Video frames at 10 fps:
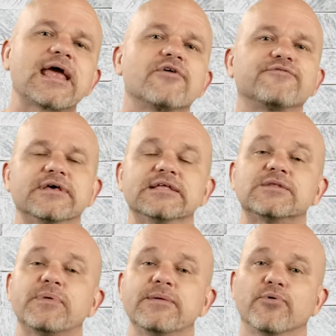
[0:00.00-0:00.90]
carefully
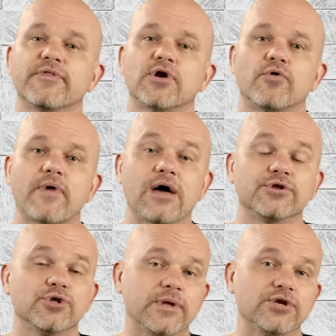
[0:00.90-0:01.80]
at the people that are
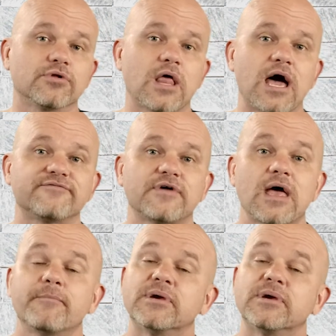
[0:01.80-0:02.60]
around you in your life,